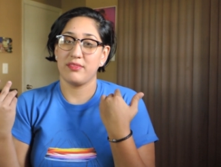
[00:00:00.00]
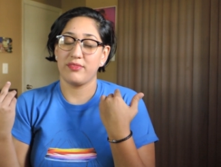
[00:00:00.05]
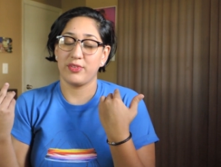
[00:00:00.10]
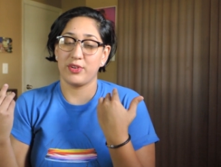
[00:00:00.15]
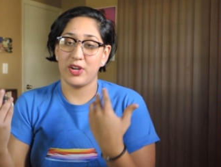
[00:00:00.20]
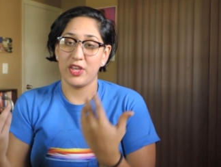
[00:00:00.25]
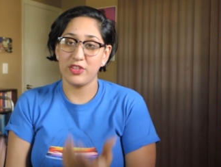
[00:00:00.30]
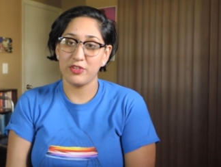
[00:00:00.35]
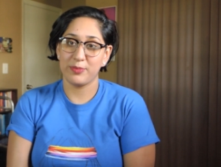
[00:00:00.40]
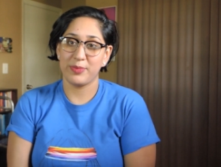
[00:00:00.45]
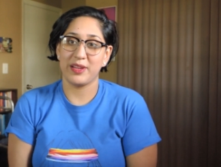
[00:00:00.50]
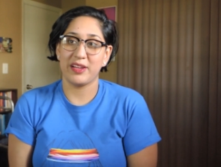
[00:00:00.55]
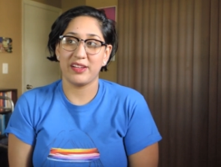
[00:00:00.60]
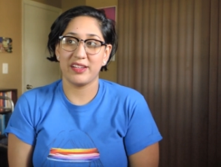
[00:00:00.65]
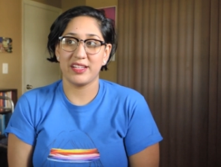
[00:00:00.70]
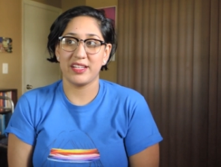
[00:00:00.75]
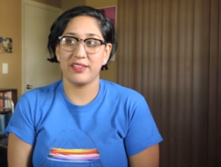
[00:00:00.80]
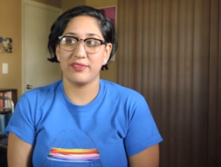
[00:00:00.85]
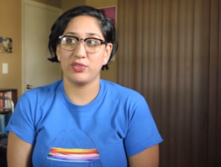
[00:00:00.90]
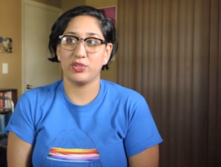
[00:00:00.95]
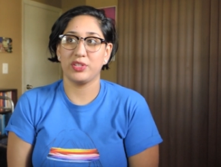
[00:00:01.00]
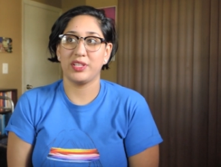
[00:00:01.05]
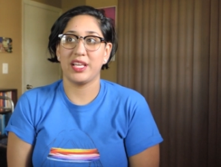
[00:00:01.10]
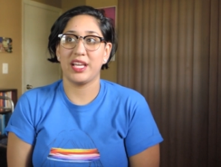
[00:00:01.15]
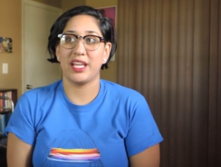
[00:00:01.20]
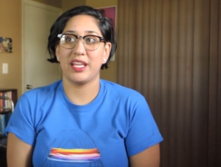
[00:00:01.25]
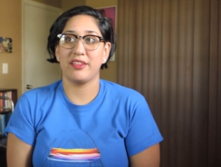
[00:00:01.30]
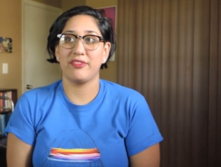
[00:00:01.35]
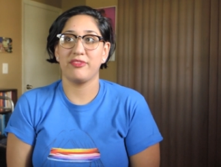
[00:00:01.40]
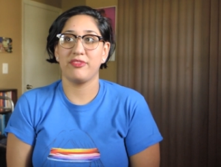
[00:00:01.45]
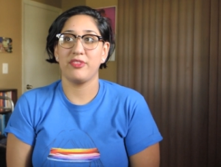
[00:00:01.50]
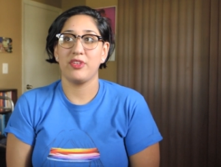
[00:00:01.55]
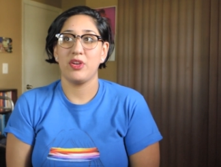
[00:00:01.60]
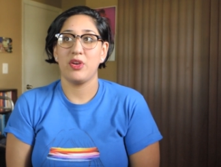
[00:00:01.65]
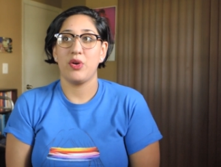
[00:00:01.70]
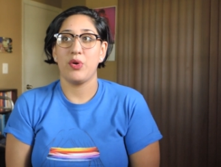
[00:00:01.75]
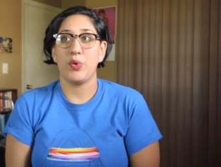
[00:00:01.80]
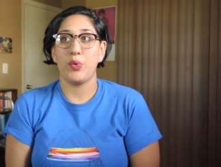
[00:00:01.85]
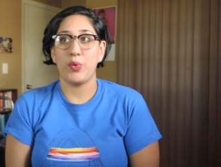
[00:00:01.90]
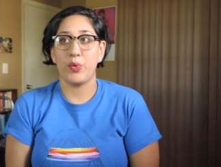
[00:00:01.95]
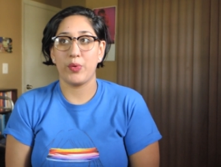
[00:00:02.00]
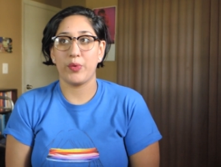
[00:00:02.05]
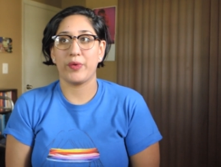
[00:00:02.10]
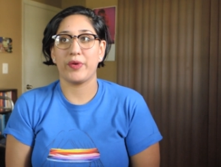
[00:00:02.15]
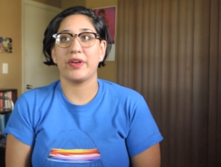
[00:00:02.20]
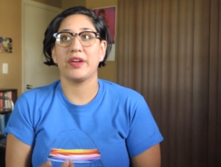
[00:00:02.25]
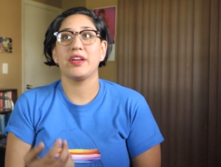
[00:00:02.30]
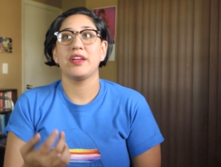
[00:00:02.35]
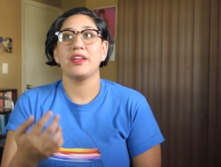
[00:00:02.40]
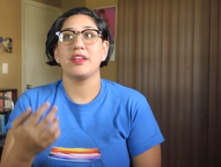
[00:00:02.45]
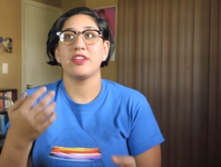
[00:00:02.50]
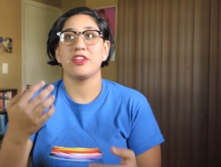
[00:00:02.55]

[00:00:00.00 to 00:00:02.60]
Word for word: for another period of your life or